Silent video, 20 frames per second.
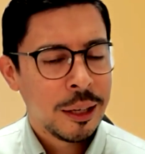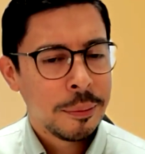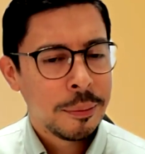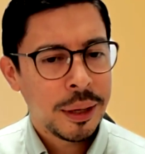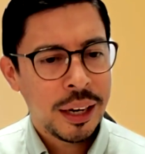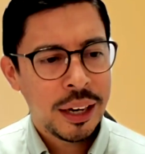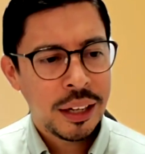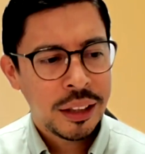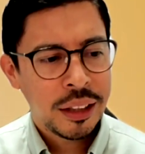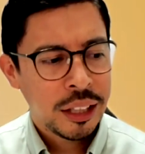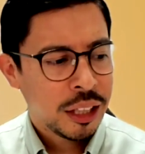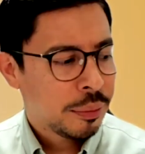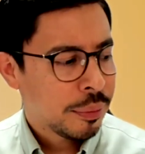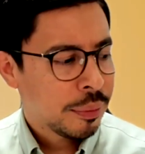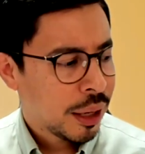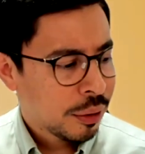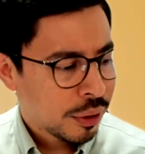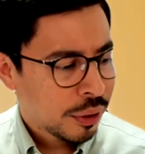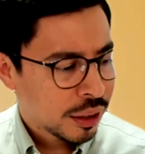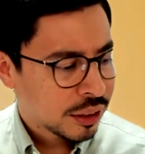but anything you
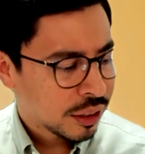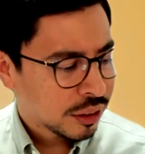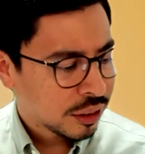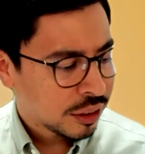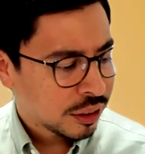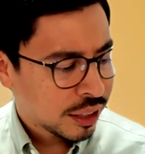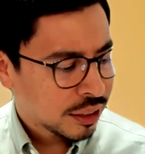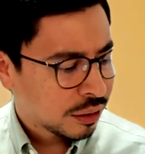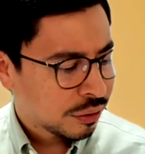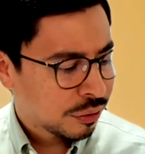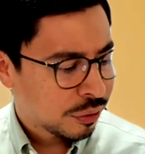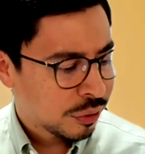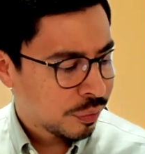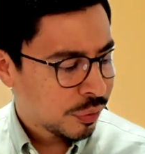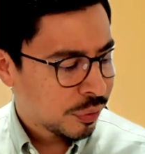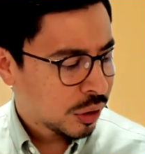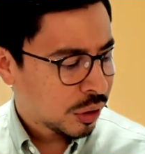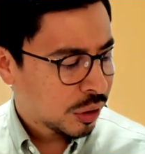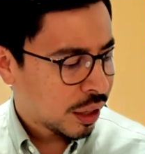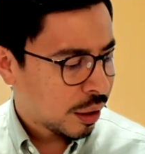might want to suggest
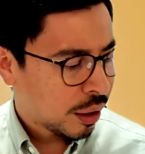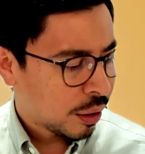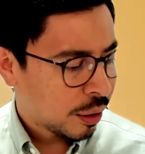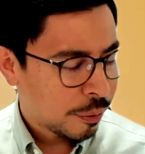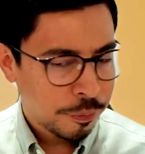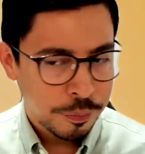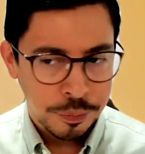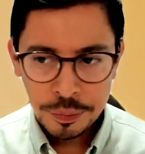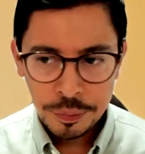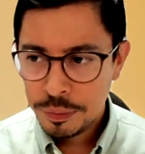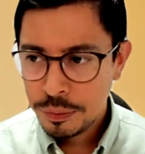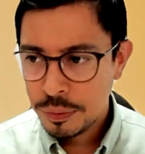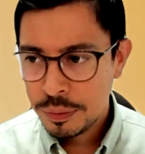um,